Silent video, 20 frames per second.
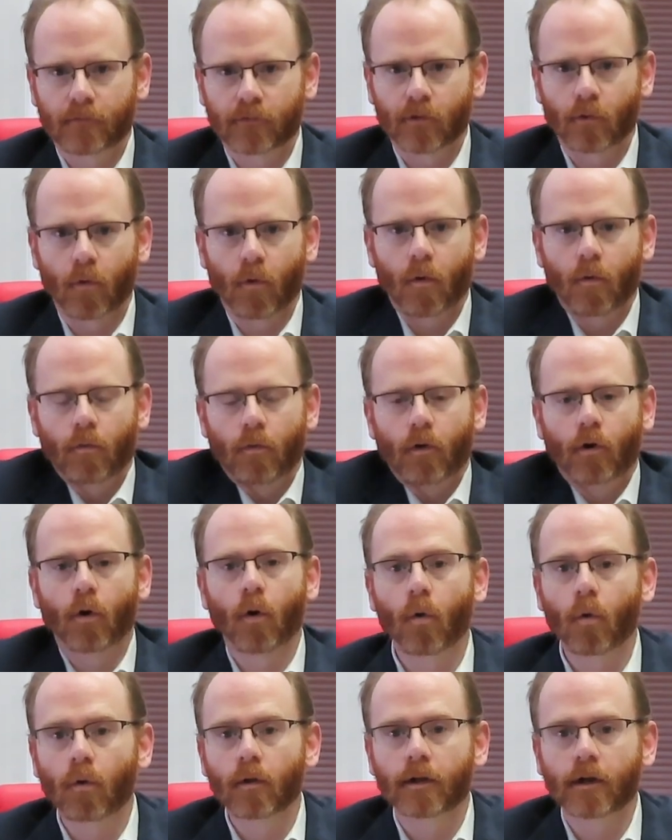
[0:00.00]
So the
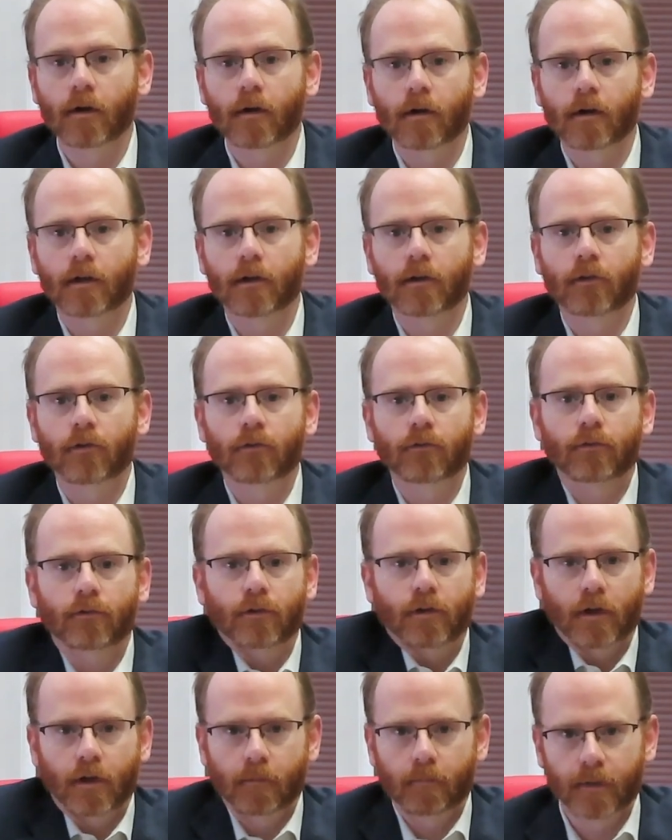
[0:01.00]
goal here is
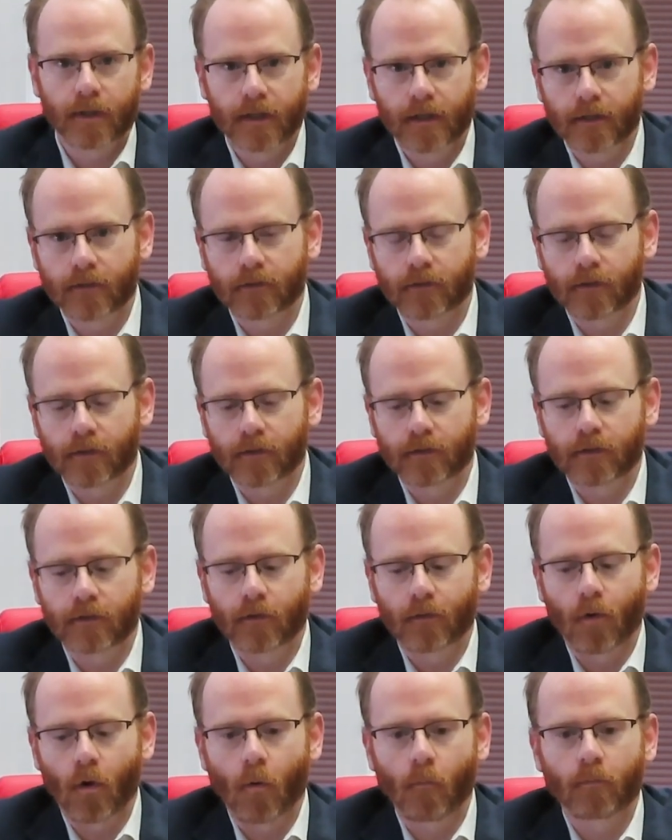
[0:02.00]
going to be
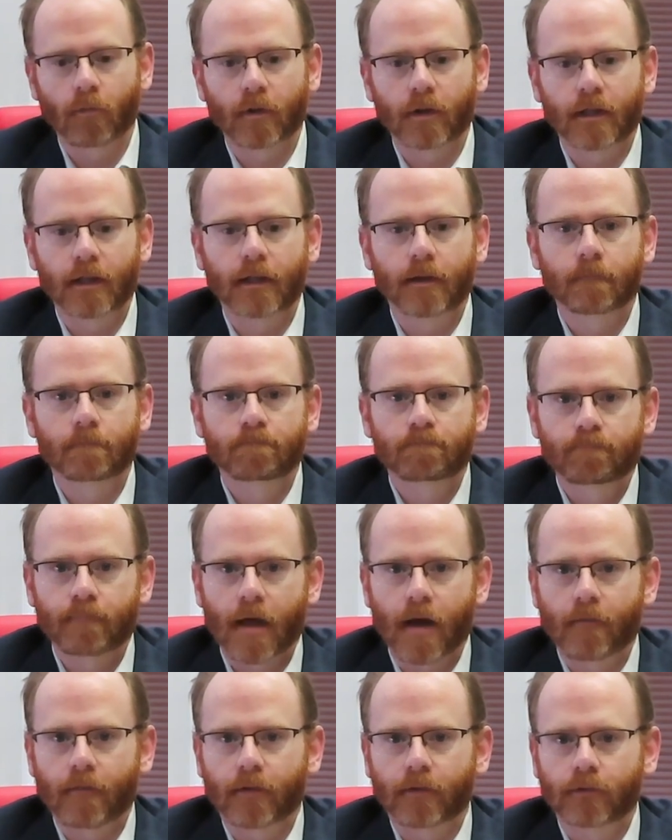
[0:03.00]
to, hopefully
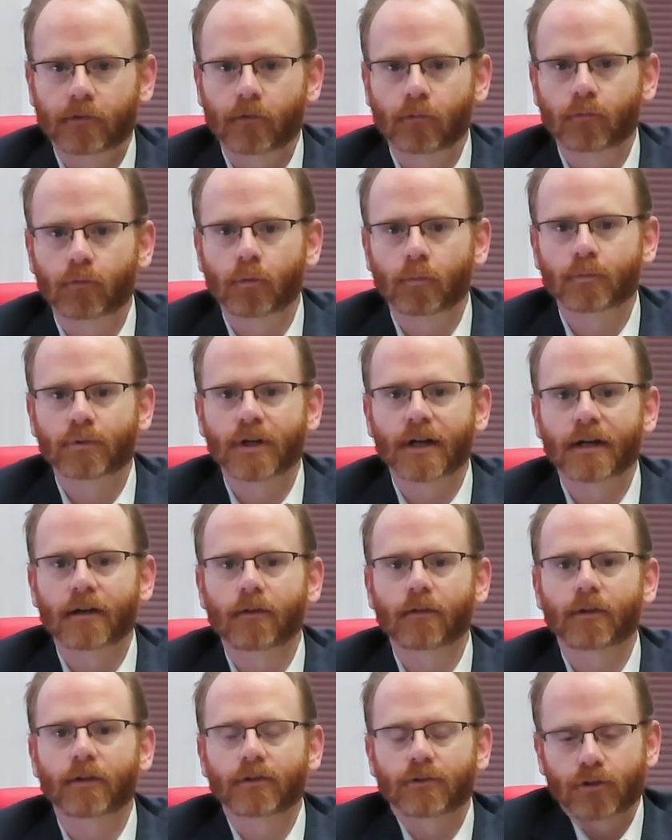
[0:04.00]
have a YouTube
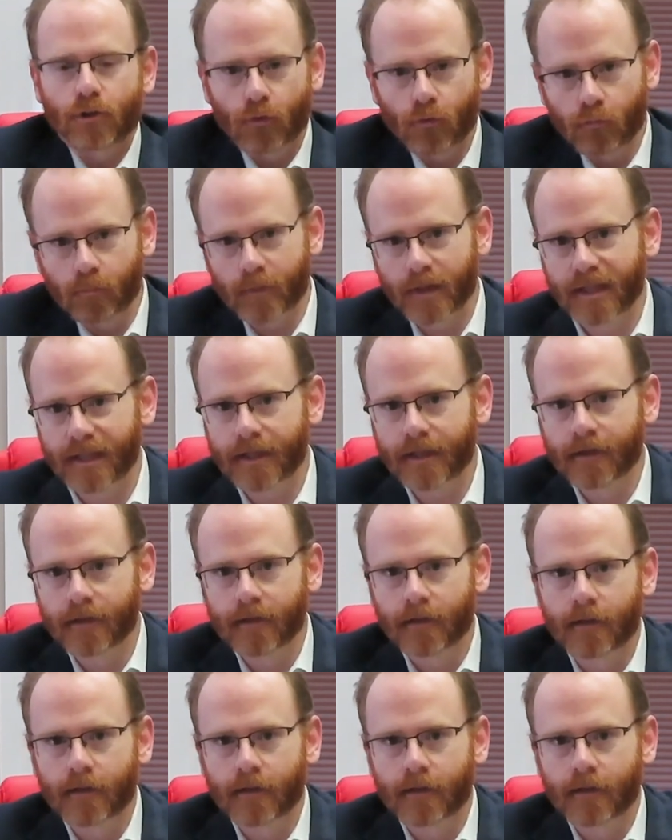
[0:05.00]
channel that shows me,